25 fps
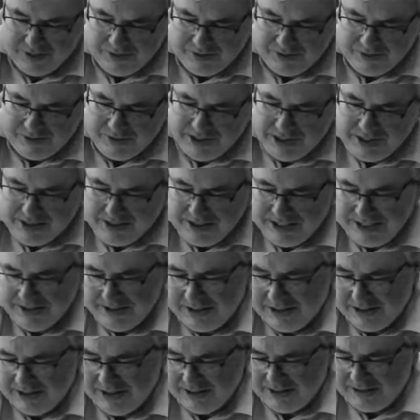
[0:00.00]
really,
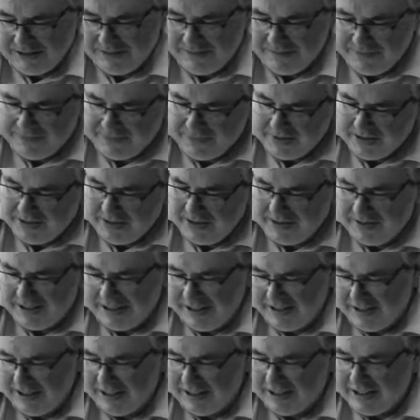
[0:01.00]

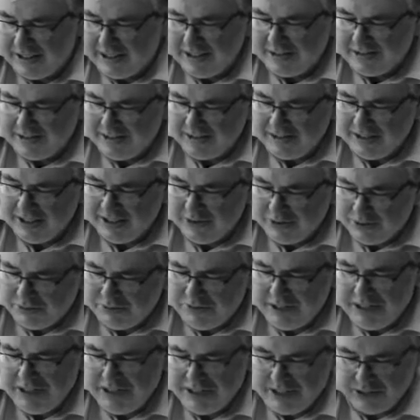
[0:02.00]
it did
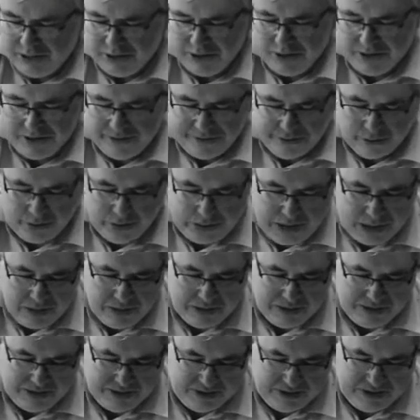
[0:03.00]
really sort of run
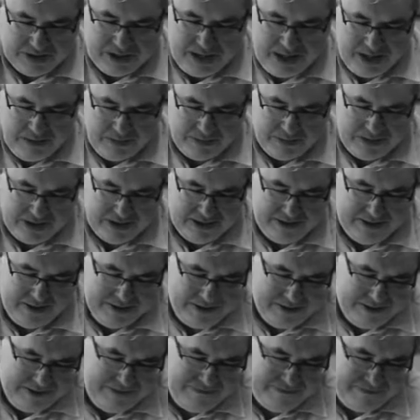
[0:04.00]
out of steam,
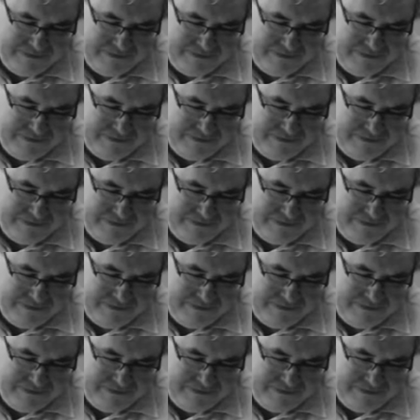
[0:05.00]
and